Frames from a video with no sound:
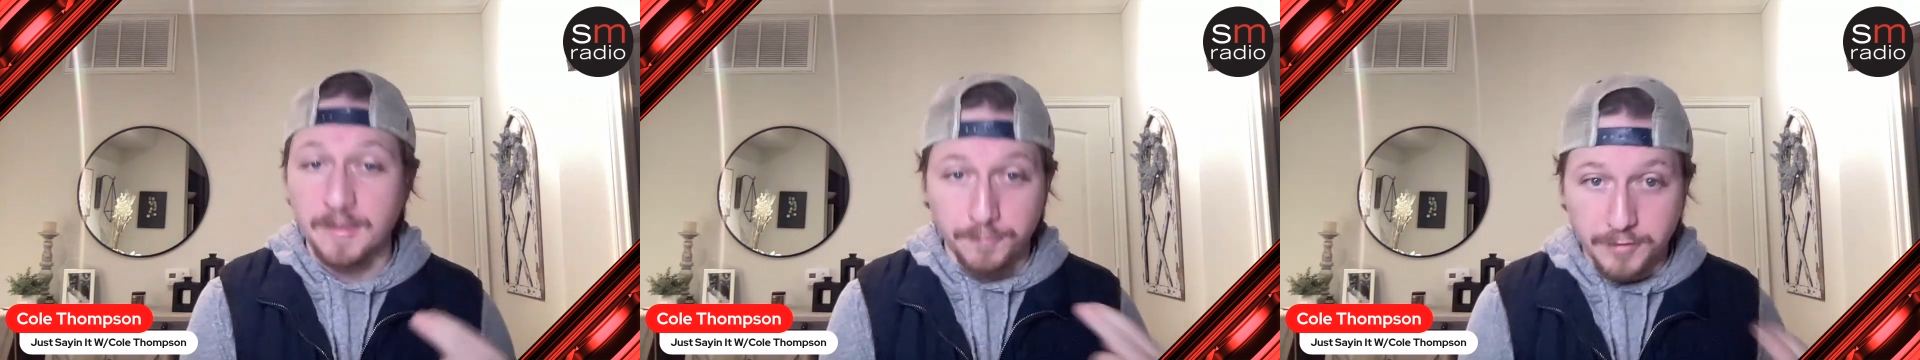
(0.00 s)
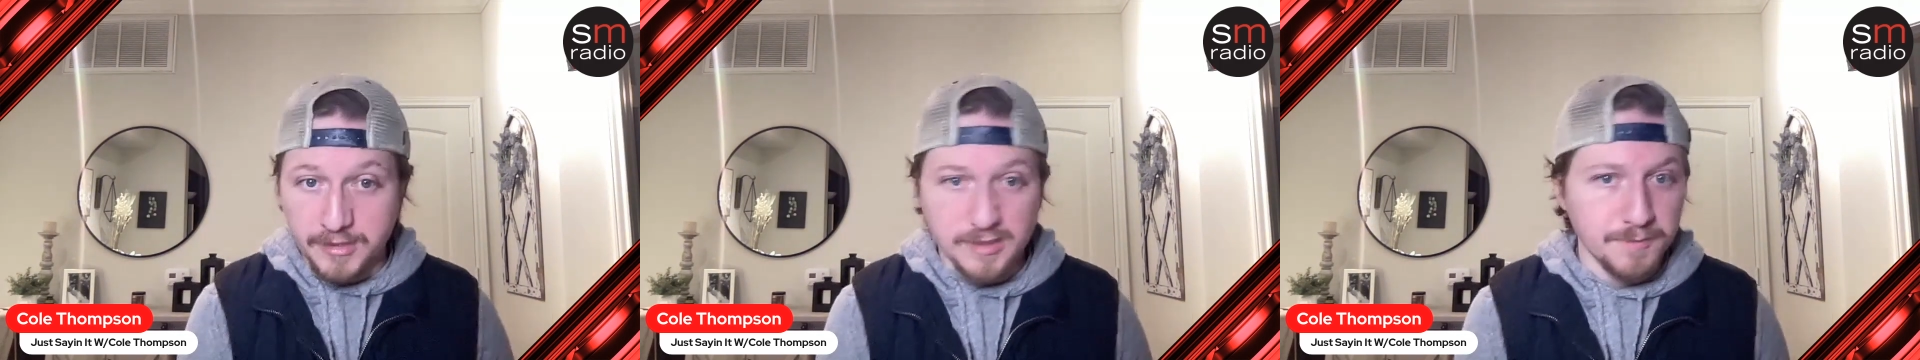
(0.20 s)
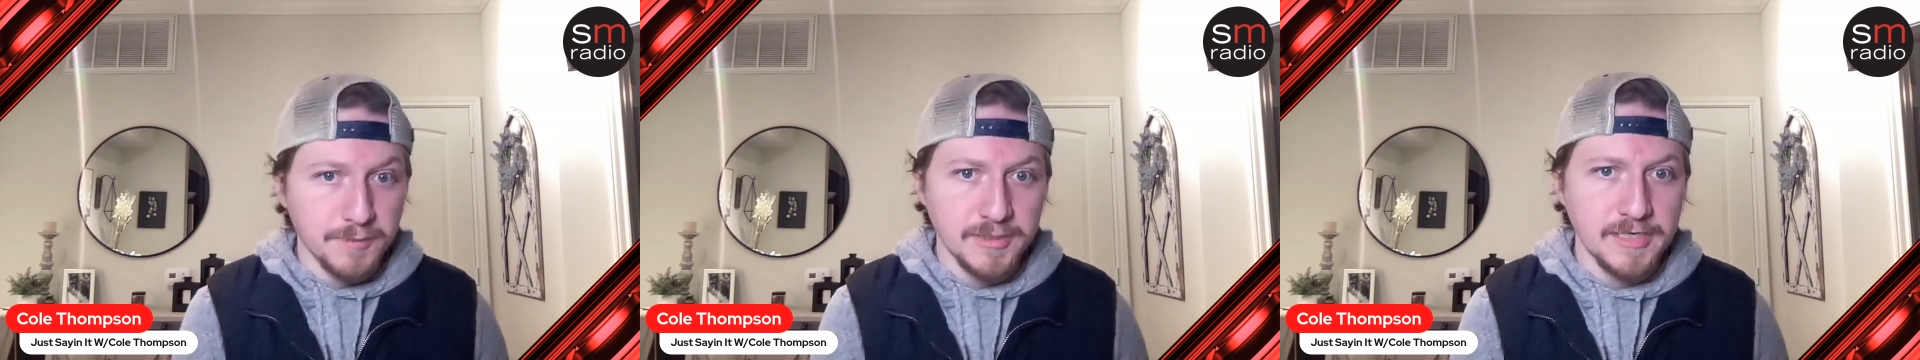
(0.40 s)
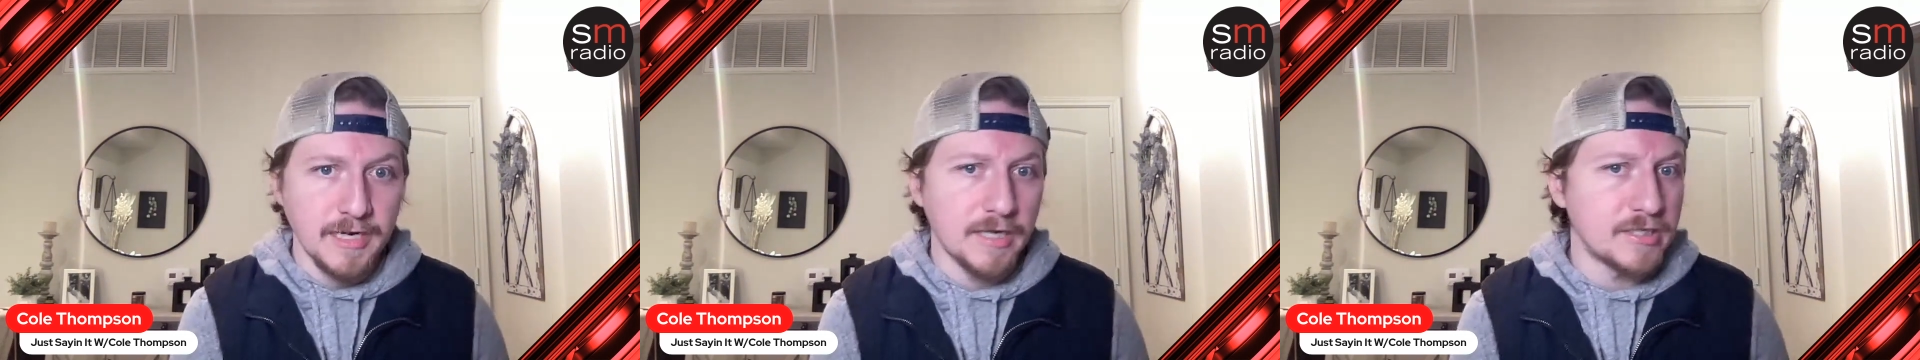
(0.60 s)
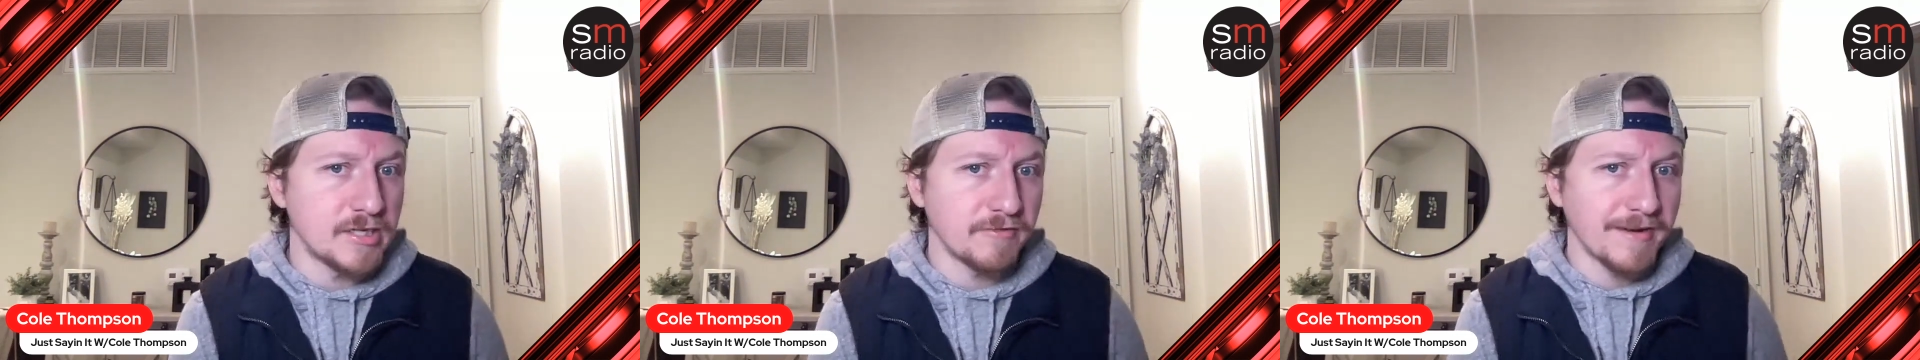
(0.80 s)
completion
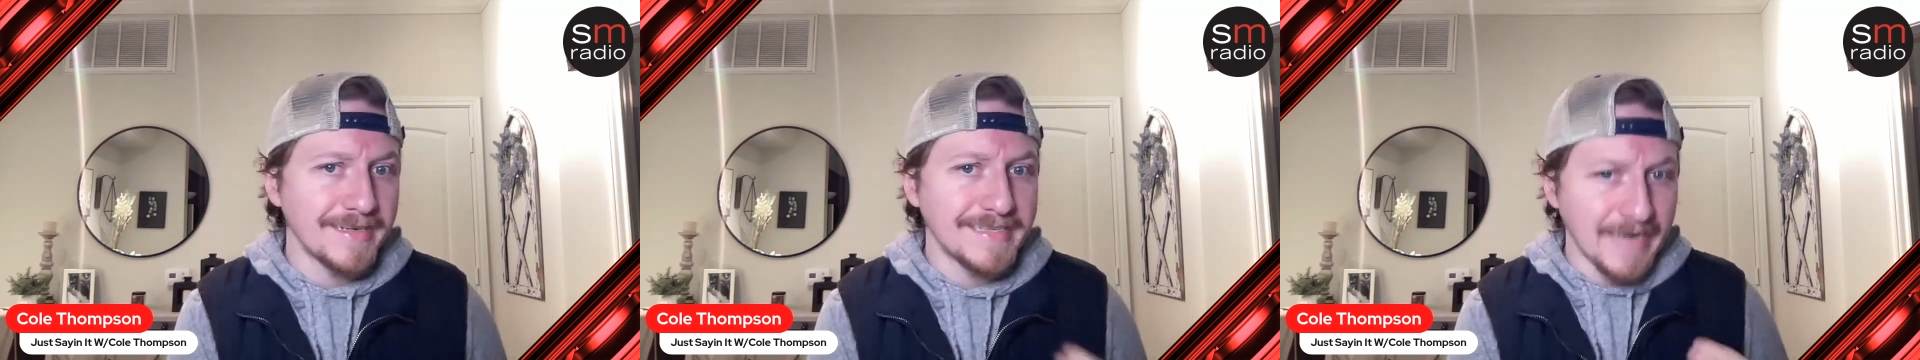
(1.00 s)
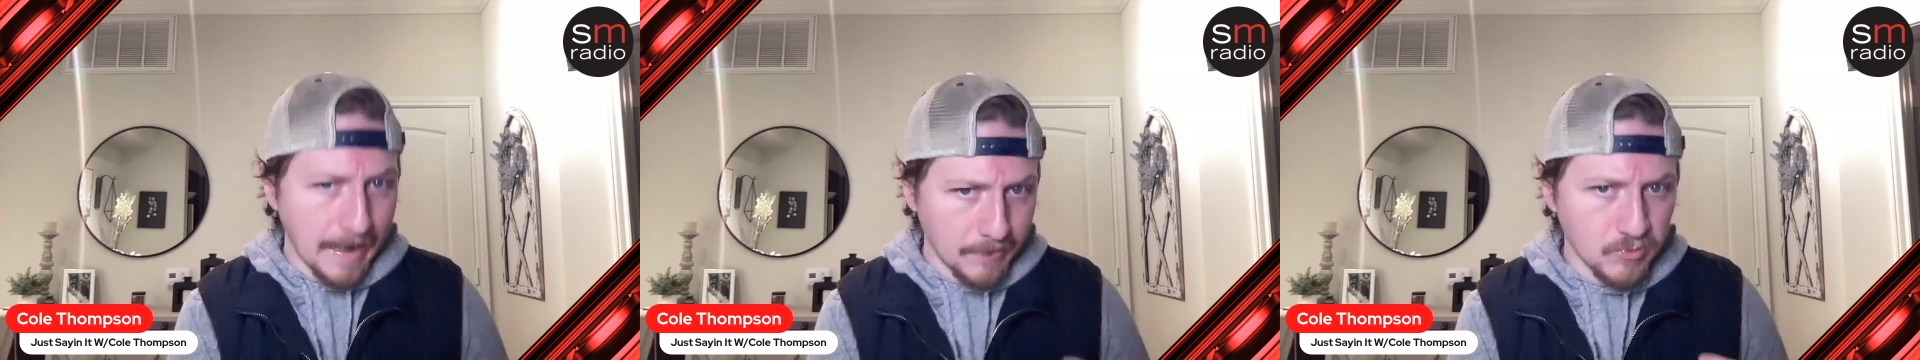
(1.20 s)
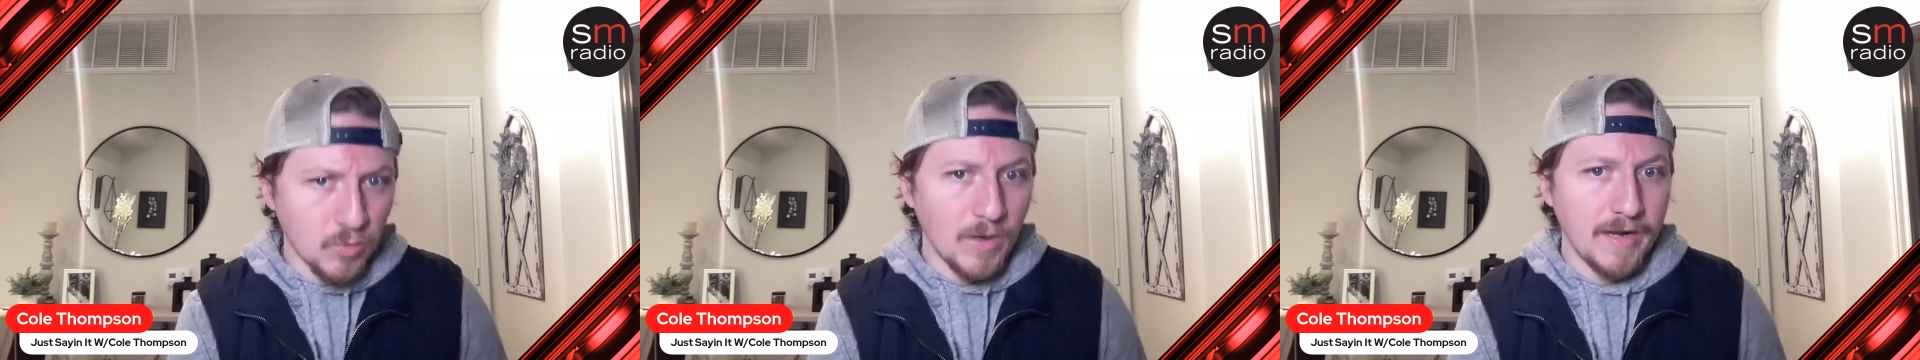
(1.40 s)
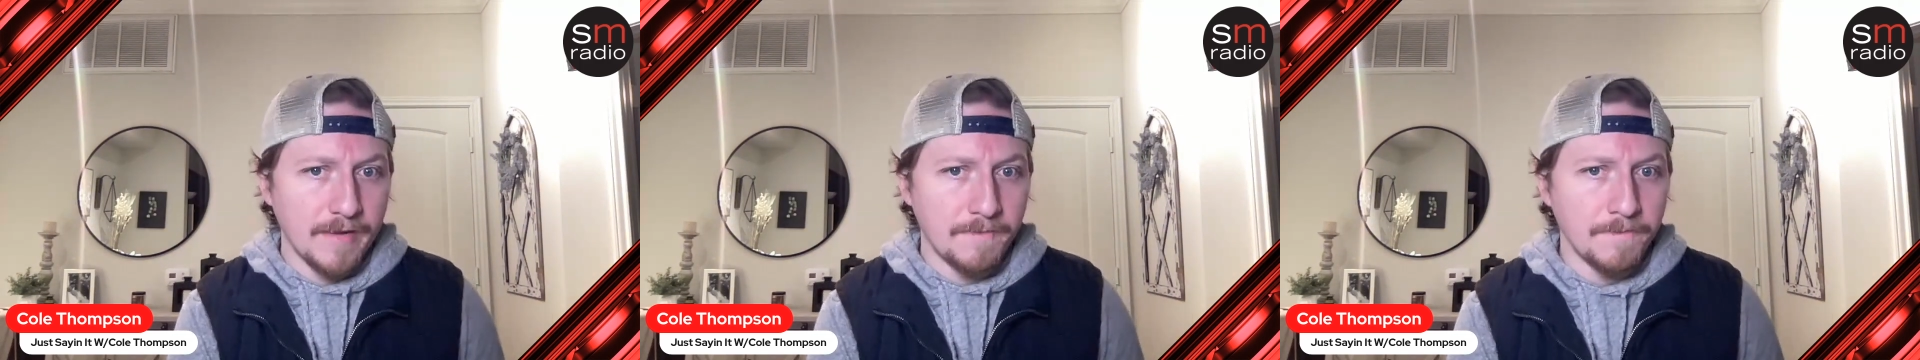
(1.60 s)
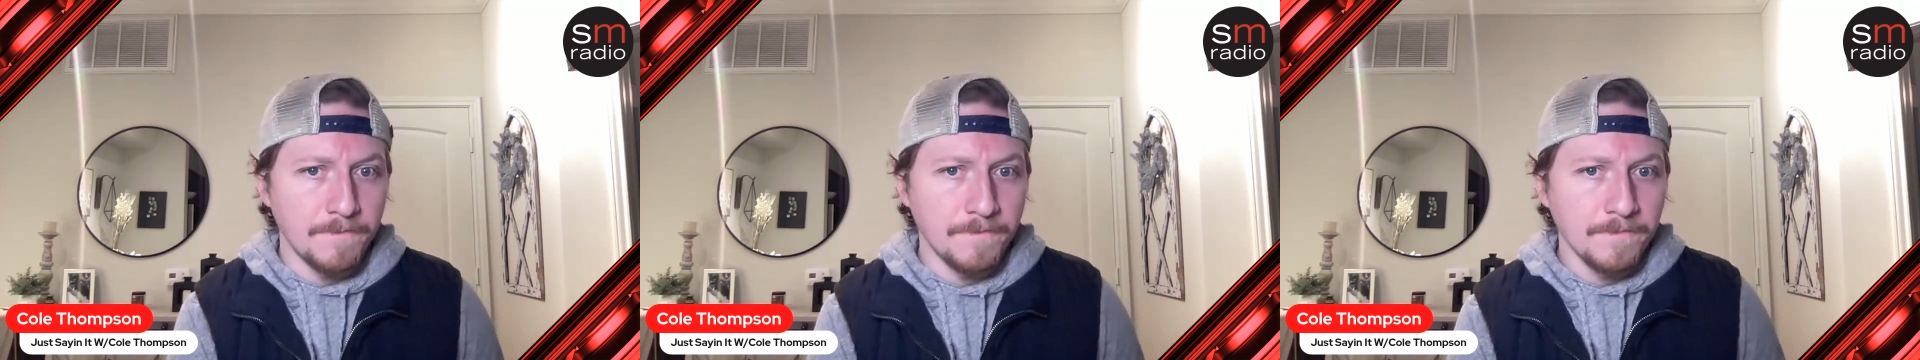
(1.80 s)
percentage. He ranks top 20.